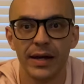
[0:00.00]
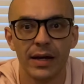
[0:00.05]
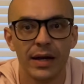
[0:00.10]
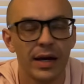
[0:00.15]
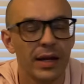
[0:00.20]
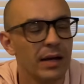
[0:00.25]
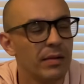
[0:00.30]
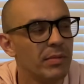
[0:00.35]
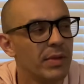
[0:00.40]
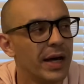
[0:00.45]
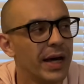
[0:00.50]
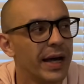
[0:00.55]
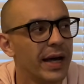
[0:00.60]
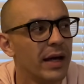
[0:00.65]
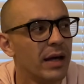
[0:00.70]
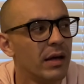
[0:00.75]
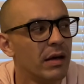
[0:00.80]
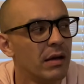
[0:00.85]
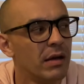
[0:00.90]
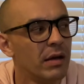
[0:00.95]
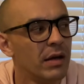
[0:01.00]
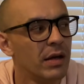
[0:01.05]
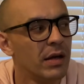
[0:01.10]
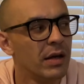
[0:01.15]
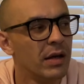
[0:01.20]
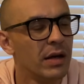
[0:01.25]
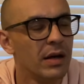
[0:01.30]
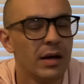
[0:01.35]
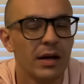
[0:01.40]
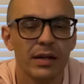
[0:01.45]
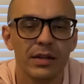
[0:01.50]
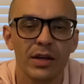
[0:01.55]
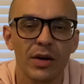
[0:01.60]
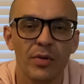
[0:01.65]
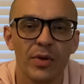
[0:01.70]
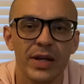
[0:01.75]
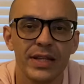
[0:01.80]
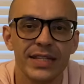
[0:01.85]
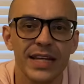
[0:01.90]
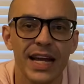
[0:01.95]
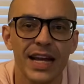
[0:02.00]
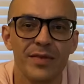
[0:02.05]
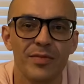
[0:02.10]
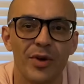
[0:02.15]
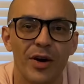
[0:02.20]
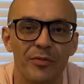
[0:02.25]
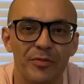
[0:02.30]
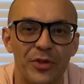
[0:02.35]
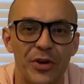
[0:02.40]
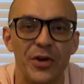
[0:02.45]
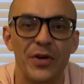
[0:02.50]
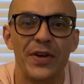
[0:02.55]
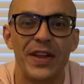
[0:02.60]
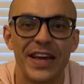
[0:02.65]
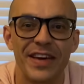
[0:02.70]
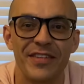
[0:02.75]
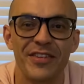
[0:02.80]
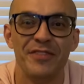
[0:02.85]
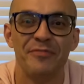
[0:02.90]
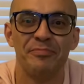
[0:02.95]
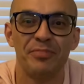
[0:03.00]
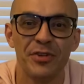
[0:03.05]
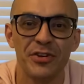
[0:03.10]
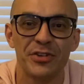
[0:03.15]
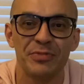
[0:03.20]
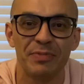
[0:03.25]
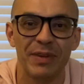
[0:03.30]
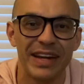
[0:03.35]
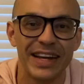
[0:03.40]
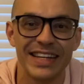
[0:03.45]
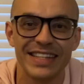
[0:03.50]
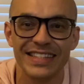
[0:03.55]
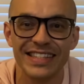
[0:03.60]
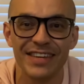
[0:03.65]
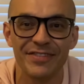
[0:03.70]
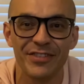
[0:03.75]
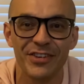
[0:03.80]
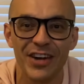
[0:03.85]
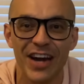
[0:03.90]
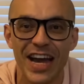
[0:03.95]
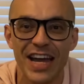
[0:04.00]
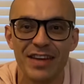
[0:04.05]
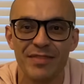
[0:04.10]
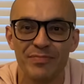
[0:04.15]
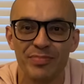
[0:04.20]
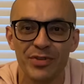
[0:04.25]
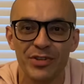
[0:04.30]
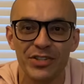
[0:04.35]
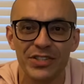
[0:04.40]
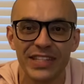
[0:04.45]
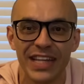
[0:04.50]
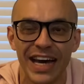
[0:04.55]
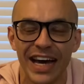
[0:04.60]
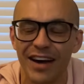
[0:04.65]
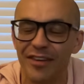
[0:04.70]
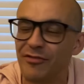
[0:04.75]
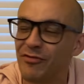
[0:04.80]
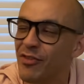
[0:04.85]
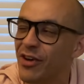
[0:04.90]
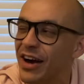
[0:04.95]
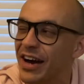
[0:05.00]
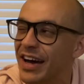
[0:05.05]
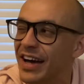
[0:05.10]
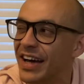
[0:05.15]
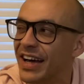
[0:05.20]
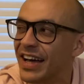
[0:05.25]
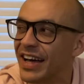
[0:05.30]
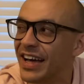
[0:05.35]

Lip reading: And I'm like, I don't want to tell him what I'm doing here in the bush, but there's another guy in the bush now. I'm like,